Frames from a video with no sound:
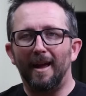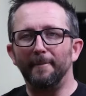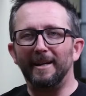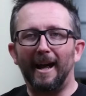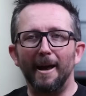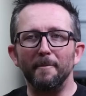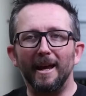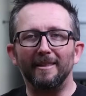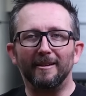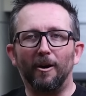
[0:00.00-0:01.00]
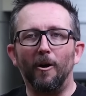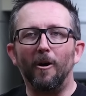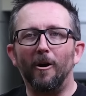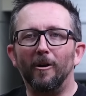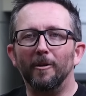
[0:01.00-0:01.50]
I mean, I made the
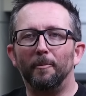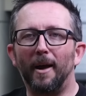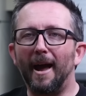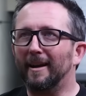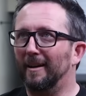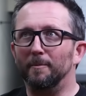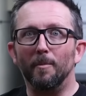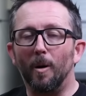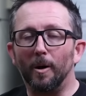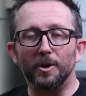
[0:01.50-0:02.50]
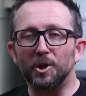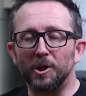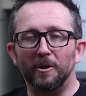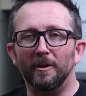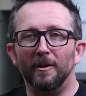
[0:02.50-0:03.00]
call back in
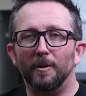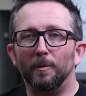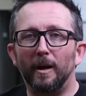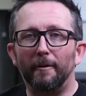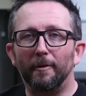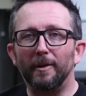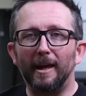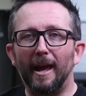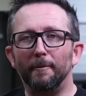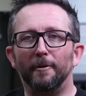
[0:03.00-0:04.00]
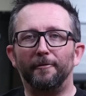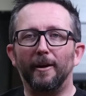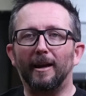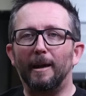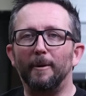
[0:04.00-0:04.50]
March whenever the hammer
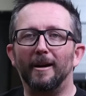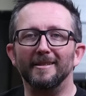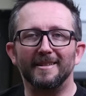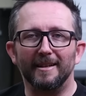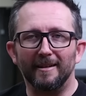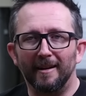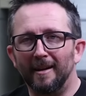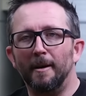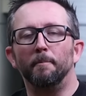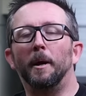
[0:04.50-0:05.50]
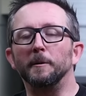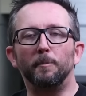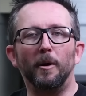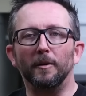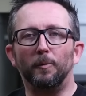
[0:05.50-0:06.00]
effect came out and said,
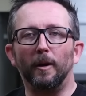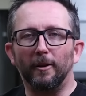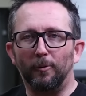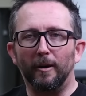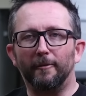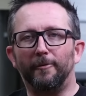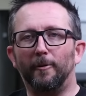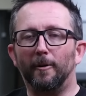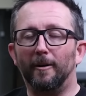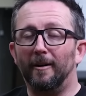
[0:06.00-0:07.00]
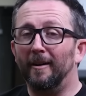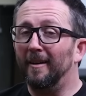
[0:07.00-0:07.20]
best ball 2024.